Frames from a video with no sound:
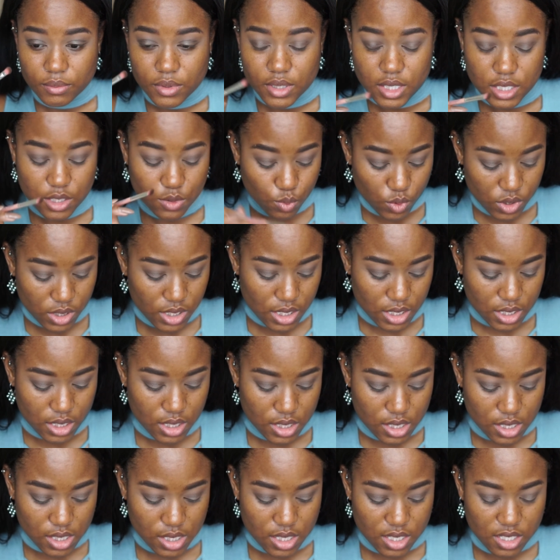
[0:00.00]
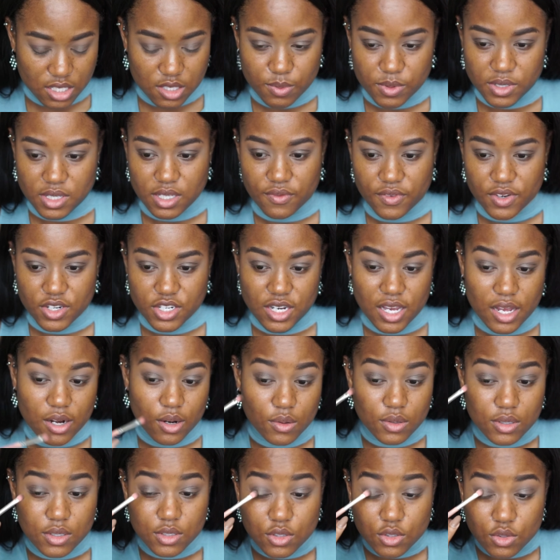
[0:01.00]
this wasn't the specific shadow
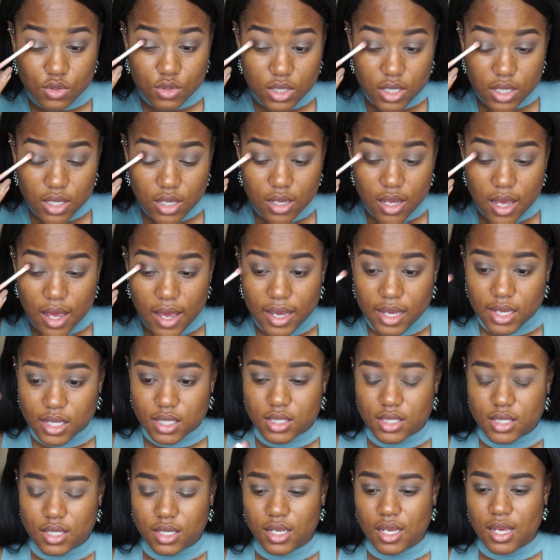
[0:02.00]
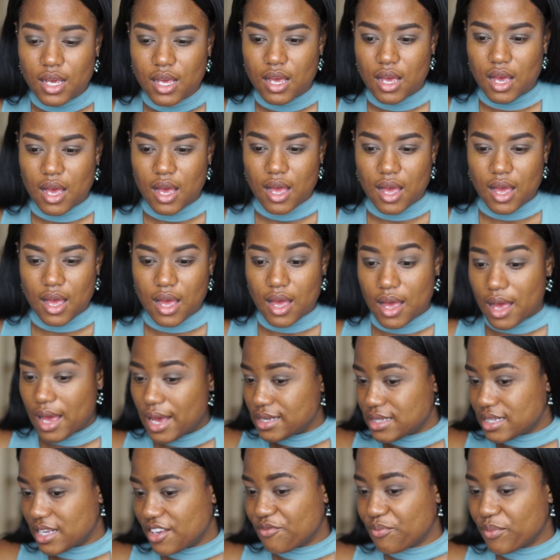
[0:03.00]
I was using, and
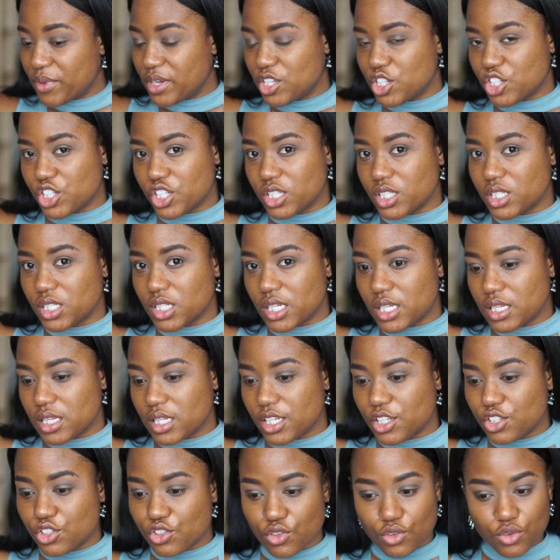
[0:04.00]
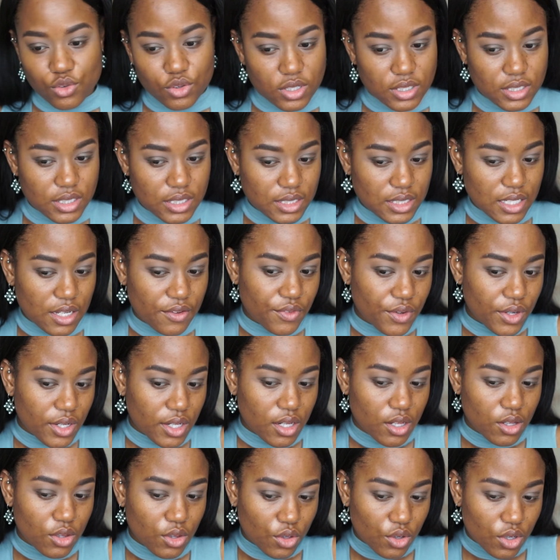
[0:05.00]
as I've mentioned in the intro, this is
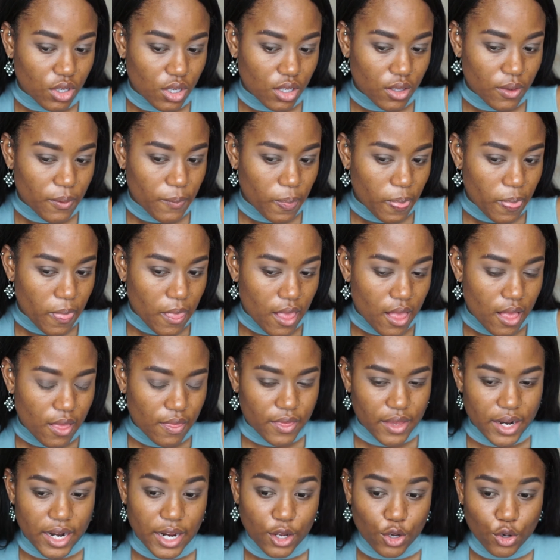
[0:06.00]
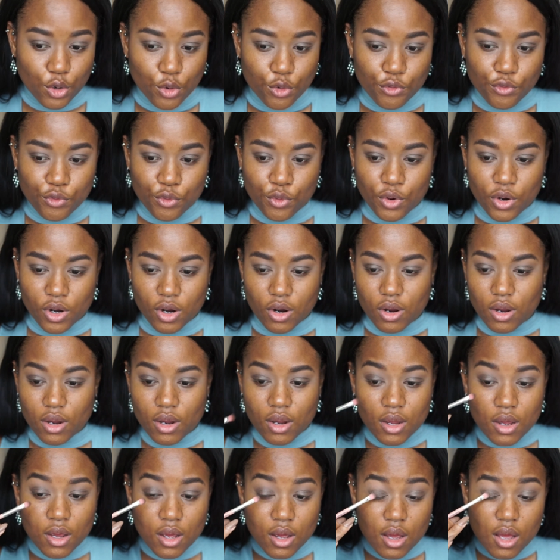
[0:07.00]
definitely a look that I go for
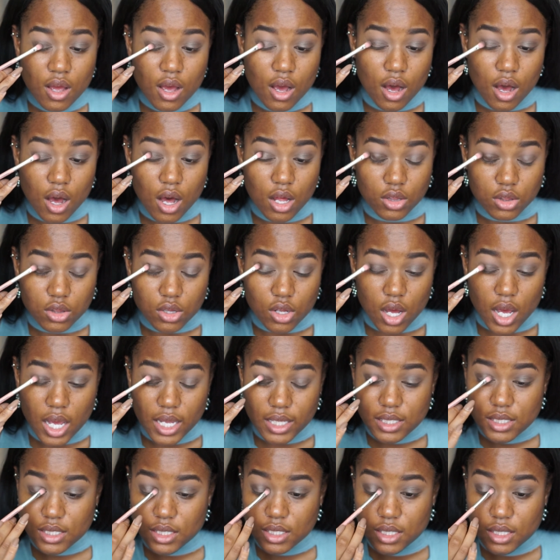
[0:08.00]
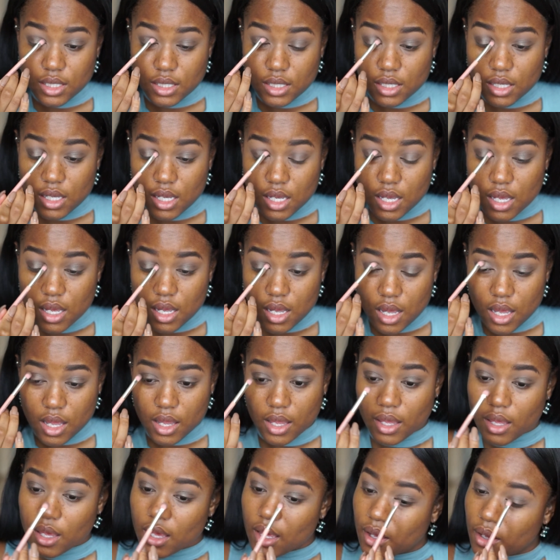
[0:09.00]
a lot.
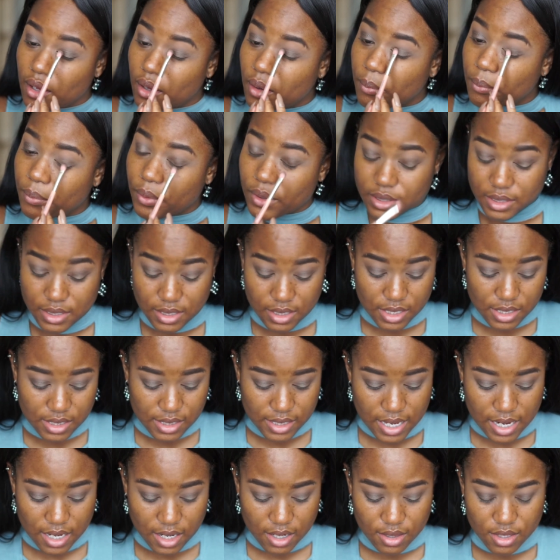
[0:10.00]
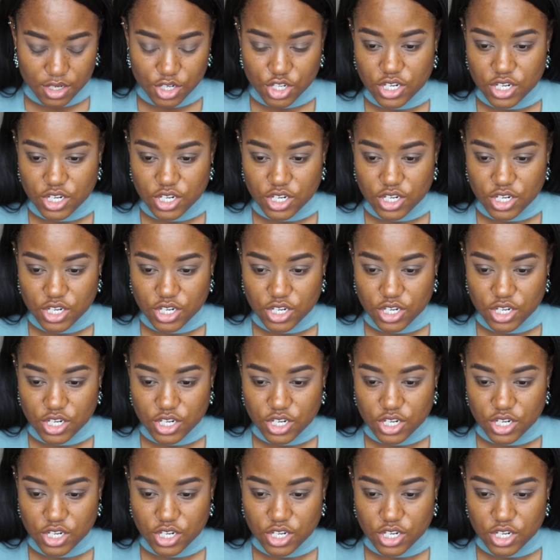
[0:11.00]
But since getting the